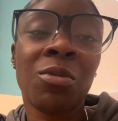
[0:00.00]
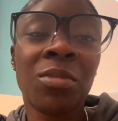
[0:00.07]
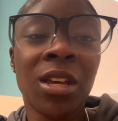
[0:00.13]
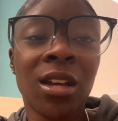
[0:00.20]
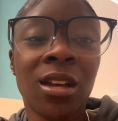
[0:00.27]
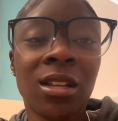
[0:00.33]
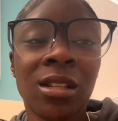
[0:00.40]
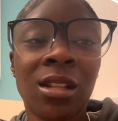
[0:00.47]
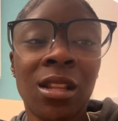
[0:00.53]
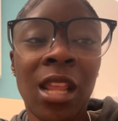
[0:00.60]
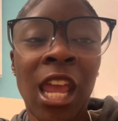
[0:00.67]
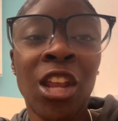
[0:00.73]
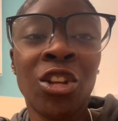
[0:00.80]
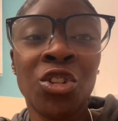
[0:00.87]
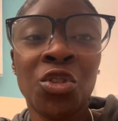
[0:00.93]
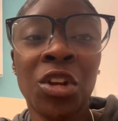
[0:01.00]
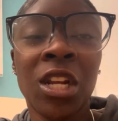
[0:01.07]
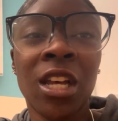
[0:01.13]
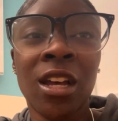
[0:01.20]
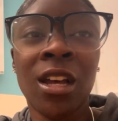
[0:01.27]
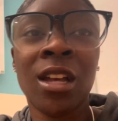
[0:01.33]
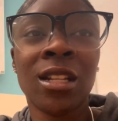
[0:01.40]
because they
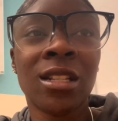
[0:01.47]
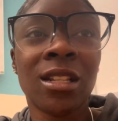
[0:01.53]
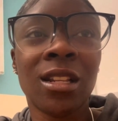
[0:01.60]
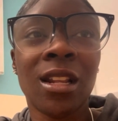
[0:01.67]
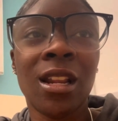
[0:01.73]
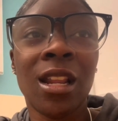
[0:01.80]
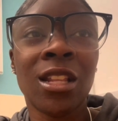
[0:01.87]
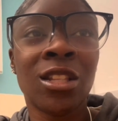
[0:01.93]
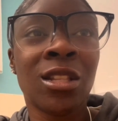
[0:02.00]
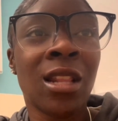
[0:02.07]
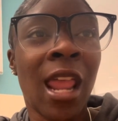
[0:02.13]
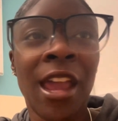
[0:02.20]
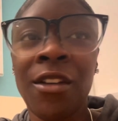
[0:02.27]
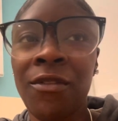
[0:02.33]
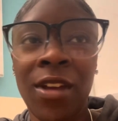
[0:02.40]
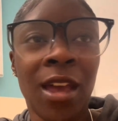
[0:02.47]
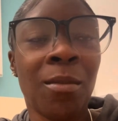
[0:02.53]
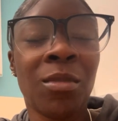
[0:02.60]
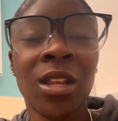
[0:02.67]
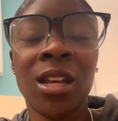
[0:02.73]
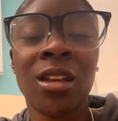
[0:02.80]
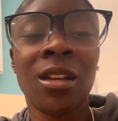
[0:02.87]
treated us like
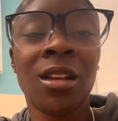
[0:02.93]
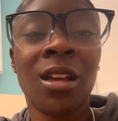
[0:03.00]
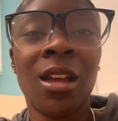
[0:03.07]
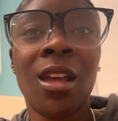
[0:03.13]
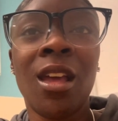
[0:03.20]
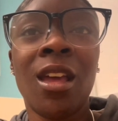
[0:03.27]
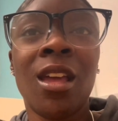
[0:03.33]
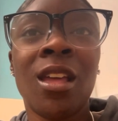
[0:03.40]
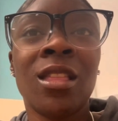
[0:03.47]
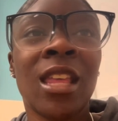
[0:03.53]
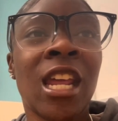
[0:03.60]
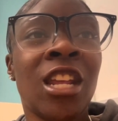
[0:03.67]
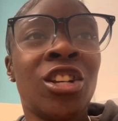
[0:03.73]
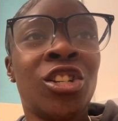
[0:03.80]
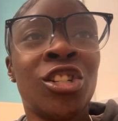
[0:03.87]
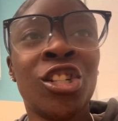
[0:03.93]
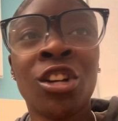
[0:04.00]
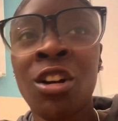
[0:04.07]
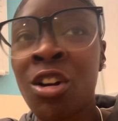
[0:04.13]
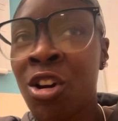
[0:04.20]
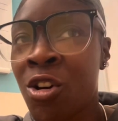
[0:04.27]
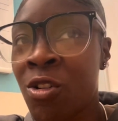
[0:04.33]
family. They didn't
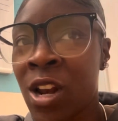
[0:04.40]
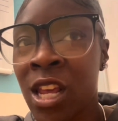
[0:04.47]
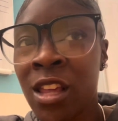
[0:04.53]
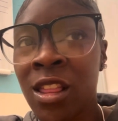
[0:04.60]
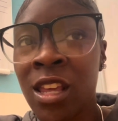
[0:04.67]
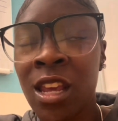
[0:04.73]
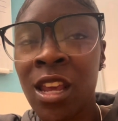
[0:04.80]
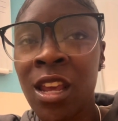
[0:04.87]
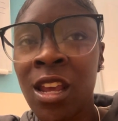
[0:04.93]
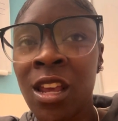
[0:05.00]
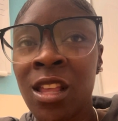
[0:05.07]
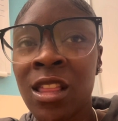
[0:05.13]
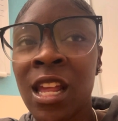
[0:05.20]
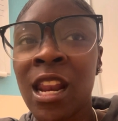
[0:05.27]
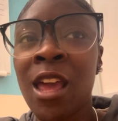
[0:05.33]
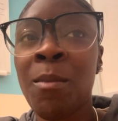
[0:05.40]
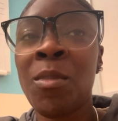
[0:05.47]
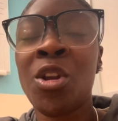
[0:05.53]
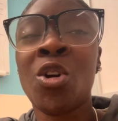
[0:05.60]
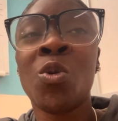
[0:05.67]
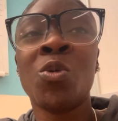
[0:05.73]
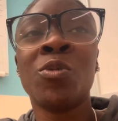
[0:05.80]
sugarcoat anything. They let me
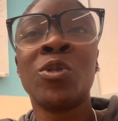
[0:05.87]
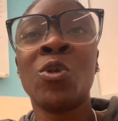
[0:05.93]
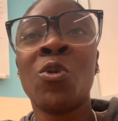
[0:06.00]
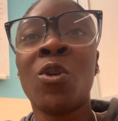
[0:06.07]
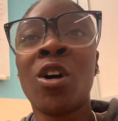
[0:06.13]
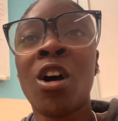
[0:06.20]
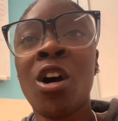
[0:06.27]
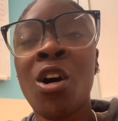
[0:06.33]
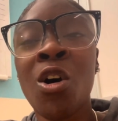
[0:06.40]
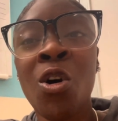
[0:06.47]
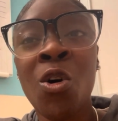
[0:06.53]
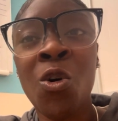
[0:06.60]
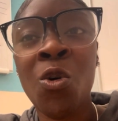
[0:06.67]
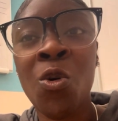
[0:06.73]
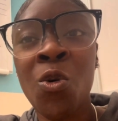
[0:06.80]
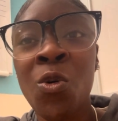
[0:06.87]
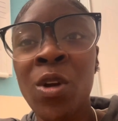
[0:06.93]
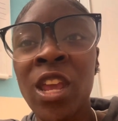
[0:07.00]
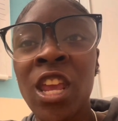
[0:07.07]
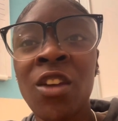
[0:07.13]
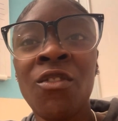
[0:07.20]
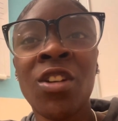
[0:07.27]
know what was going on.
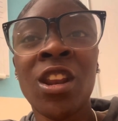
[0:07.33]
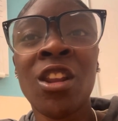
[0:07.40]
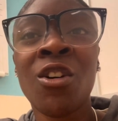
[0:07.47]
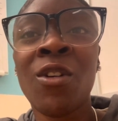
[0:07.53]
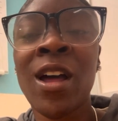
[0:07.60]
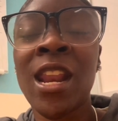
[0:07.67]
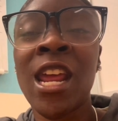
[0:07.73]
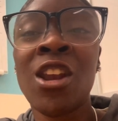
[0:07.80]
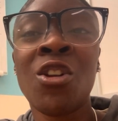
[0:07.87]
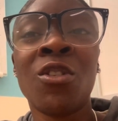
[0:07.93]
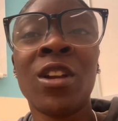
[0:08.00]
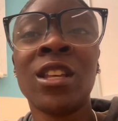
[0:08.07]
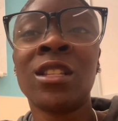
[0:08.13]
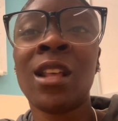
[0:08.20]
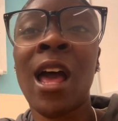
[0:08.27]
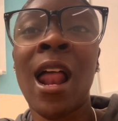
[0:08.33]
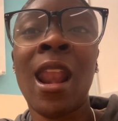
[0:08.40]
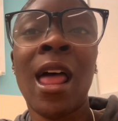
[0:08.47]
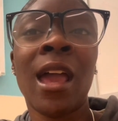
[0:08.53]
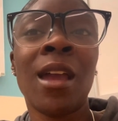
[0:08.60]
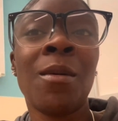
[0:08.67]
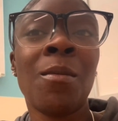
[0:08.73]
Even though they noticed
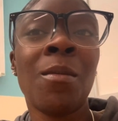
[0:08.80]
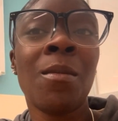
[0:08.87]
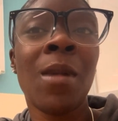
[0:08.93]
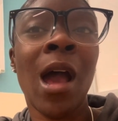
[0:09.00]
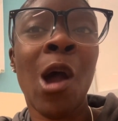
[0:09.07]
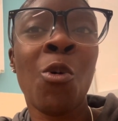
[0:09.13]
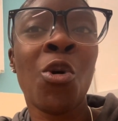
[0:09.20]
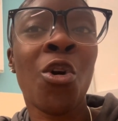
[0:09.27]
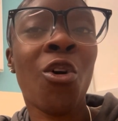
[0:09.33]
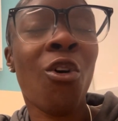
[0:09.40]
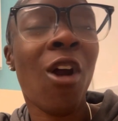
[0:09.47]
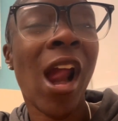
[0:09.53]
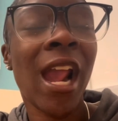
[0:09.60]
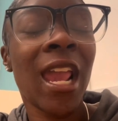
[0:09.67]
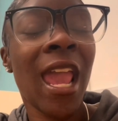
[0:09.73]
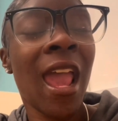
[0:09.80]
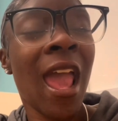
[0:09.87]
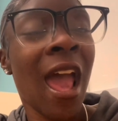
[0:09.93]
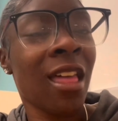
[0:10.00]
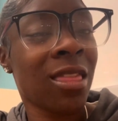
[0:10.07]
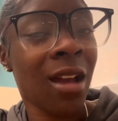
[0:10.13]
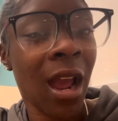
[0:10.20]
I would cry
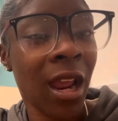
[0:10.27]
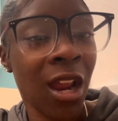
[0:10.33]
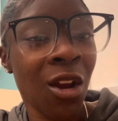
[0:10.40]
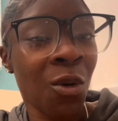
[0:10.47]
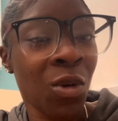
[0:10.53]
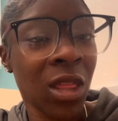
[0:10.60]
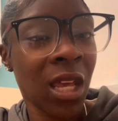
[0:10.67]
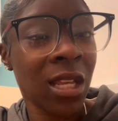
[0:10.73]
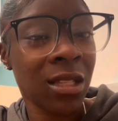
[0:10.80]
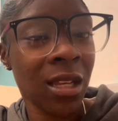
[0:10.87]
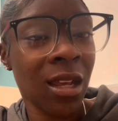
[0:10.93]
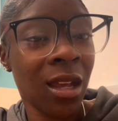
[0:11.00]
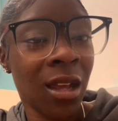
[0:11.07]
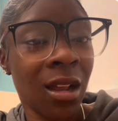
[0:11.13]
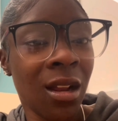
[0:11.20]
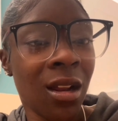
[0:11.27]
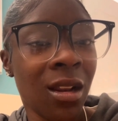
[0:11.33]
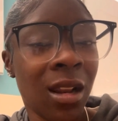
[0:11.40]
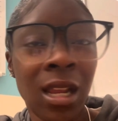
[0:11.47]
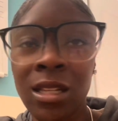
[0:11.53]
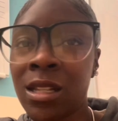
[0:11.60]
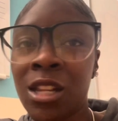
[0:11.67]
after I hear what they said,
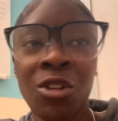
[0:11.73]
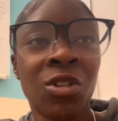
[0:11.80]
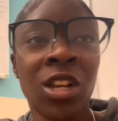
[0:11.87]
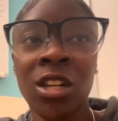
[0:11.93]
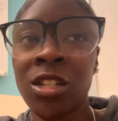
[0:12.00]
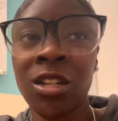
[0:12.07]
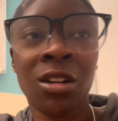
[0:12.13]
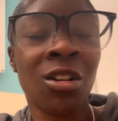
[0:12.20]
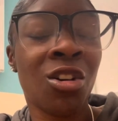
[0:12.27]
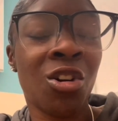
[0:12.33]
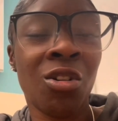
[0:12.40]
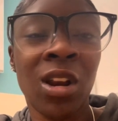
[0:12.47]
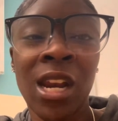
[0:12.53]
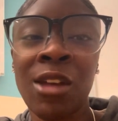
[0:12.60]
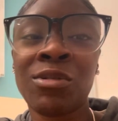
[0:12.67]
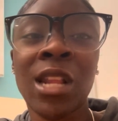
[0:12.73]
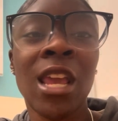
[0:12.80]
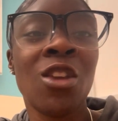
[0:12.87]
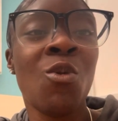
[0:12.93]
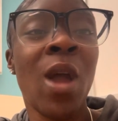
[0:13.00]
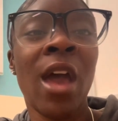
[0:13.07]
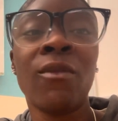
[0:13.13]
they still didn't sugarcoat it. They was like,
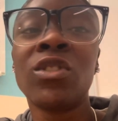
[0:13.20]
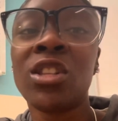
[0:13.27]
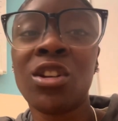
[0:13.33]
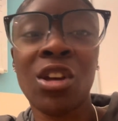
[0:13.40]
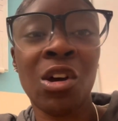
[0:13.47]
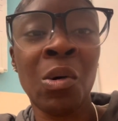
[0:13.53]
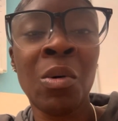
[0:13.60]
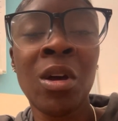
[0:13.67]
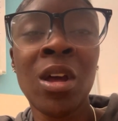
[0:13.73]
you have to know.